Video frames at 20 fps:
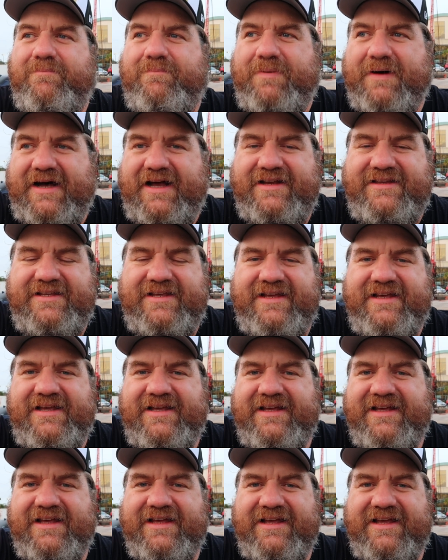But
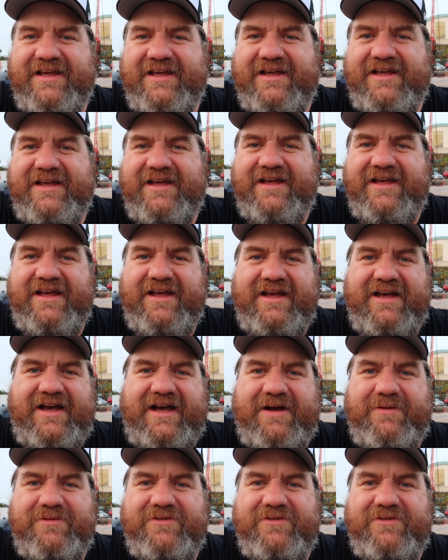I